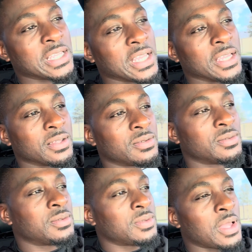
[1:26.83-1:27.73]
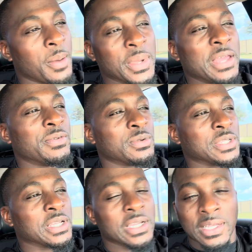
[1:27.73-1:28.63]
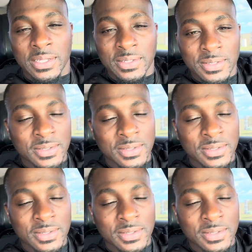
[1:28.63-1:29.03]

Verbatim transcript: hand. I believe it was a gun.